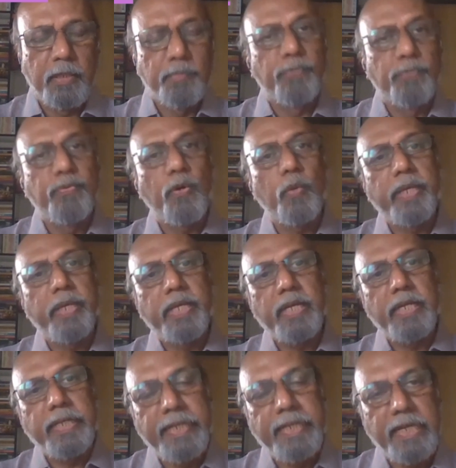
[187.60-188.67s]
Now, before we
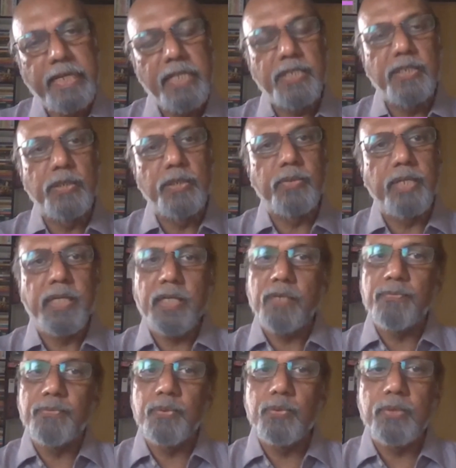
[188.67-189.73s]
get details into that,
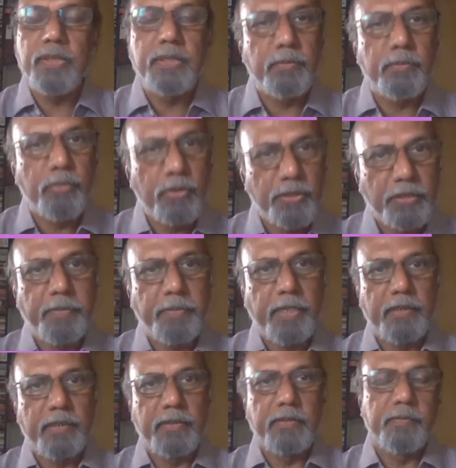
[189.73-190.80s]
a few things about
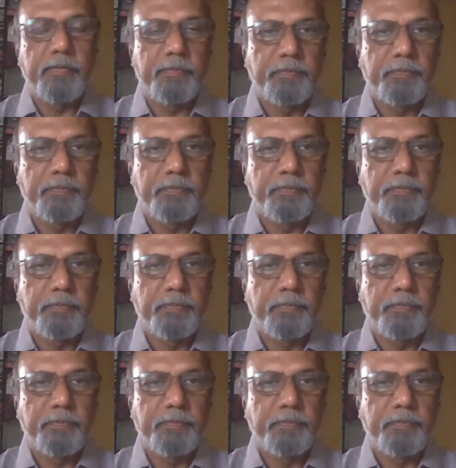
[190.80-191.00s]
Japan.